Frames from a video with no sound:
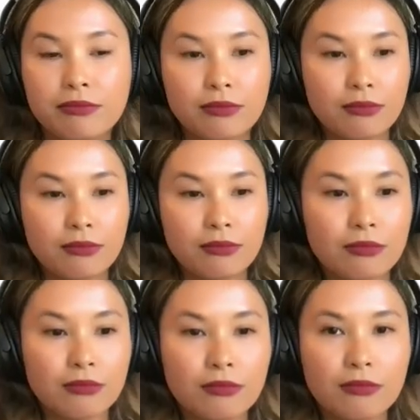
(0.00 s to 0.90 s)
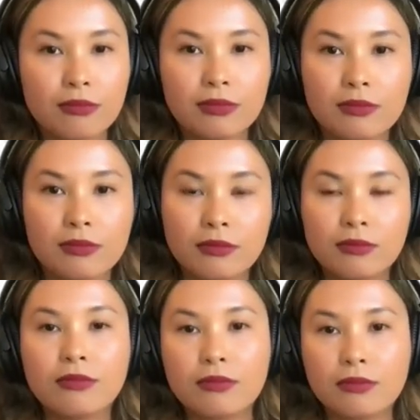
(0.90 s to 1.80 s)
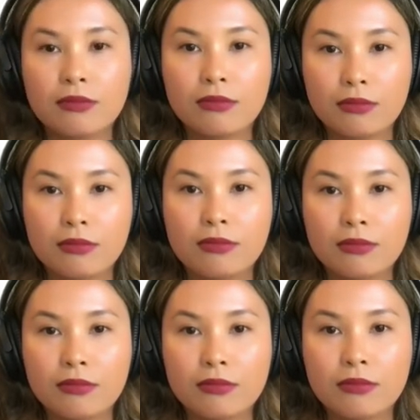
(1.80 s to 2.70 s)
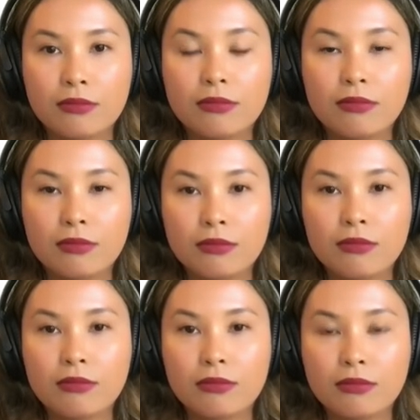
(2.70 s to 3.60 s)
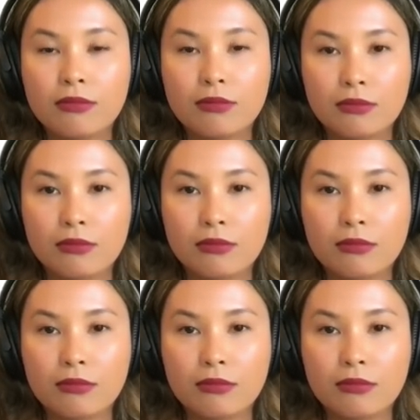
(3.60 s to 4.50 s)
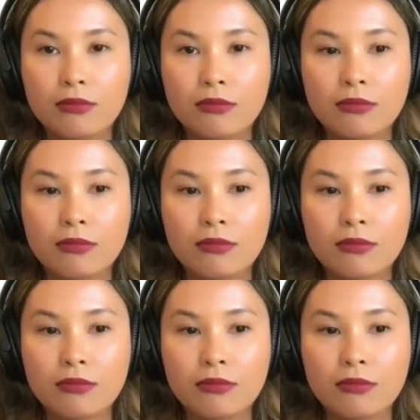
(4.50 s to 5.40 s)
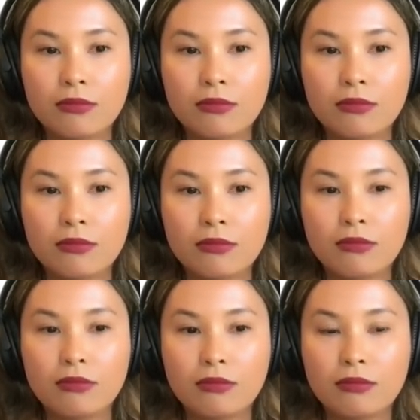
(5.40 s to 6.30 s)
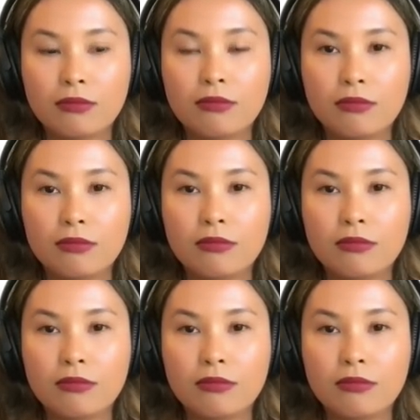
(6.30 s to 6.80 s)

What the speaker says: This person isn't speaking.